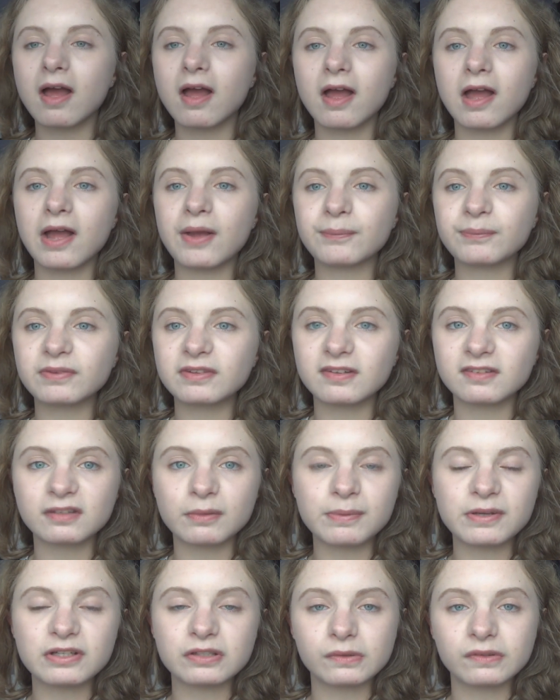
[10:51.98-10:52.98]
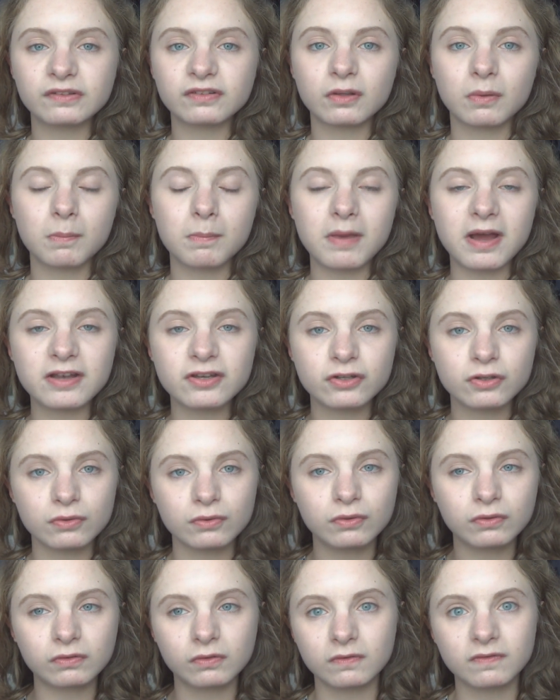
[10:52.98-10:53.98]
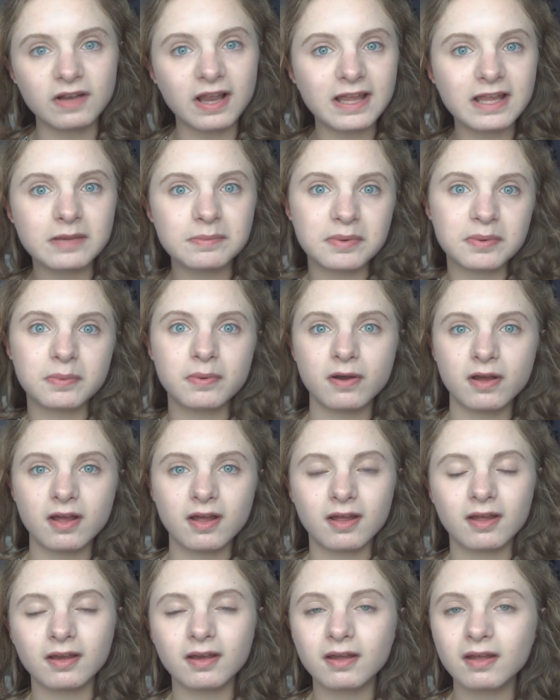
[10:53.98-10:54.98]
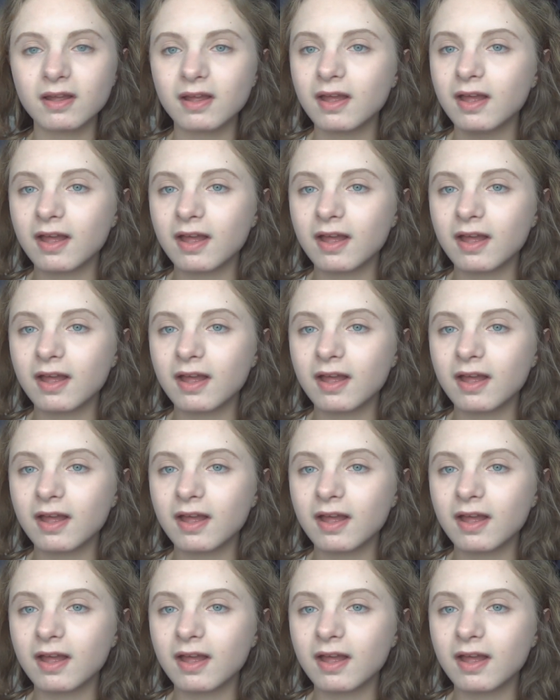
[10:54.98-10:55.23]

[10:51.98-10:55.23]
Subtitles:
since I've been doing some manual sort of labour work.